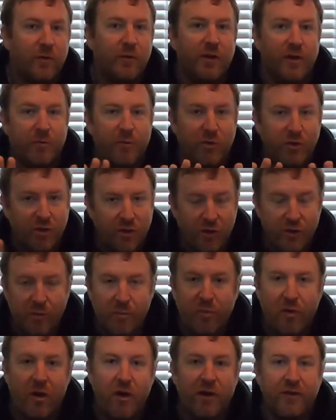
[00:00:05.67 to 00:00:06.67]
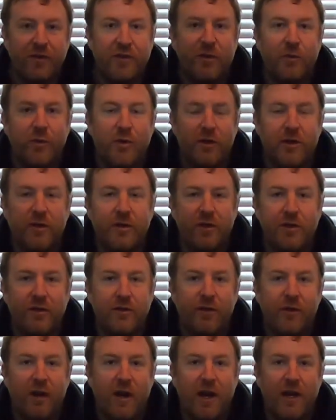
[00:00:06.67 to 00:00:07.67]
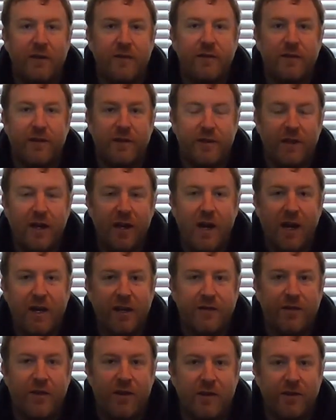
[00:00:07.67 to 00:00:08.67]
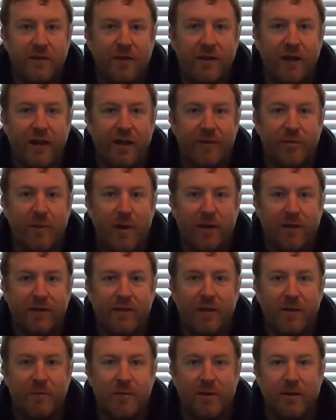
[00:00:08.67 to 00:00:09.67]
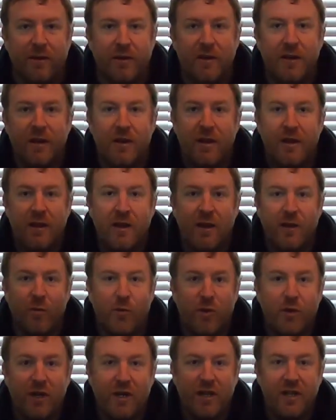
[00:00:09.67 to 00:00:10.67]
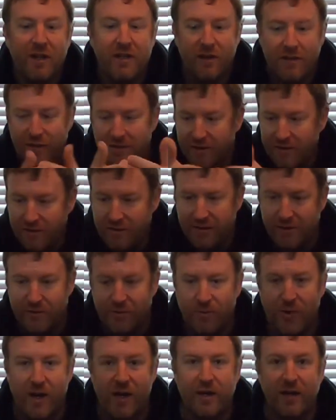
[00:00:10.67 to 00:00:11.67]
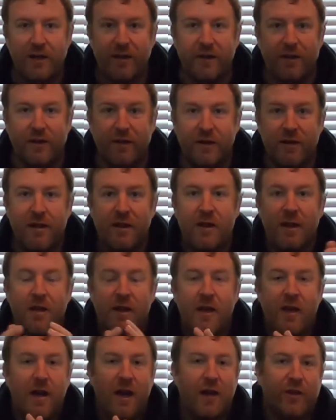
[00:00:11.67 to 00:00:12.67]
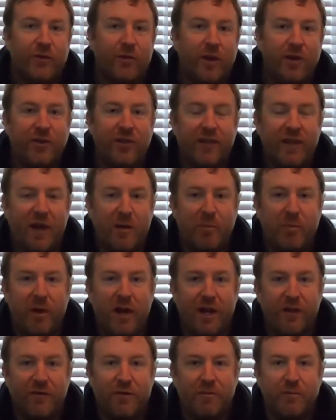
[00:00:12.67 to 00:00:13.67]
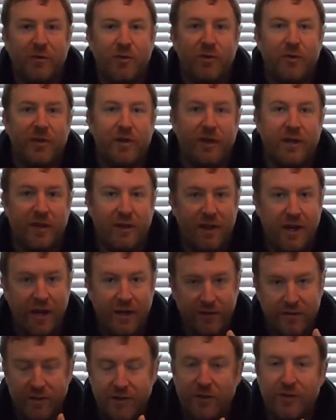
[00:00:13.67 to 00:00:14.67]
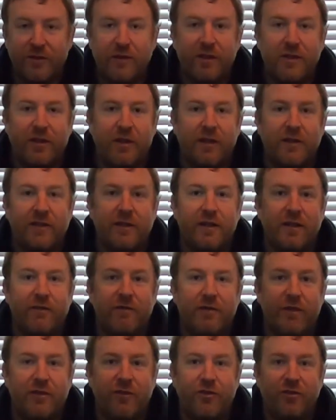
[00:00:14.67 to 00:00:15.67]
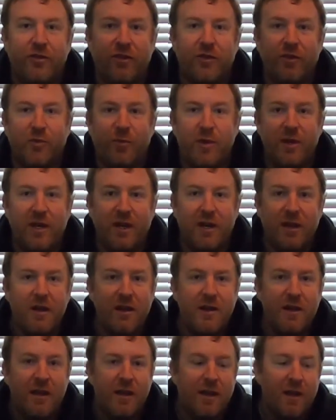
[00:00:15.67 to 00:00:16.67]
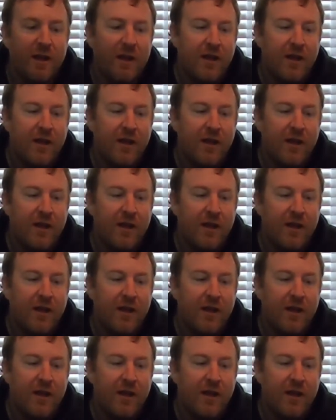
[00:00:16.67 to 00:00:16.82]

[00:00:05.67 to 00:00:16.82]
We're going to put a little pause on working on the garage because I got to talk to you guys about something. What it is right here. So I just got back from doing a nice little deer hunting adventure on the weekend.